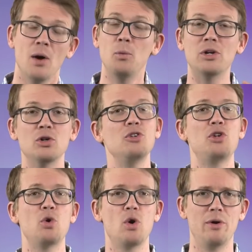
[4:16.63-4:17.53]
We couldn't
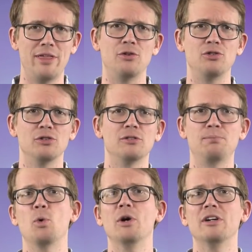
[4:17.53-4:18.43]
do it without your
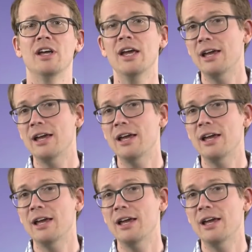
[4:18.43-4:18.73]
support.